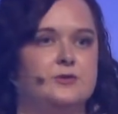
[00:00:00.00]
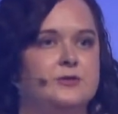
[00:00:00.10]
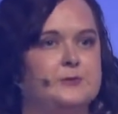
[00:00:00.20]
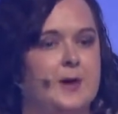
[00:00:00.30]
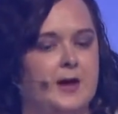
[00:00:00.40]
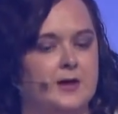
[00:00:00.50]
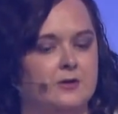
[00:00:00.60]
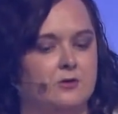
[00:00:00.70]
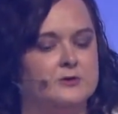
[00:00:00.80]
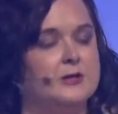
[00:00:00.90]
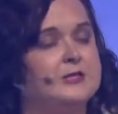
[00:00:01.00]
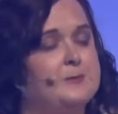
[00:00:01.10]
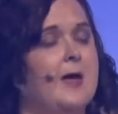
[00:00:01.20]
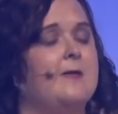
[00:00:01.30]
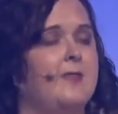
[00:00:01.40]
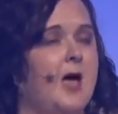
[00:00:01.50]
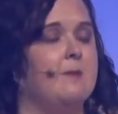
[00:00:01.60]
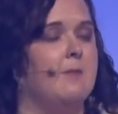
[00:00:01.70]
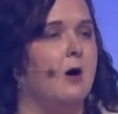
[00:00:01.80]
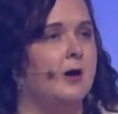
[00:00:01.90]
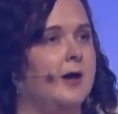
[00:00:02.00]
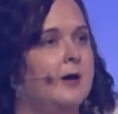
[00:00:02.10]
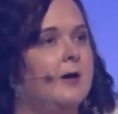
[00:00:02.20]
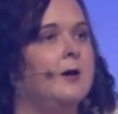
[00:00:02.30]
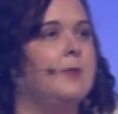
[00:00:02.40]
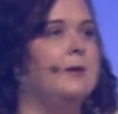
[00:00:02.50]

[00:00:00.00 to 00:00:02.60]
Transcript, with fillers: to expand or expand that market by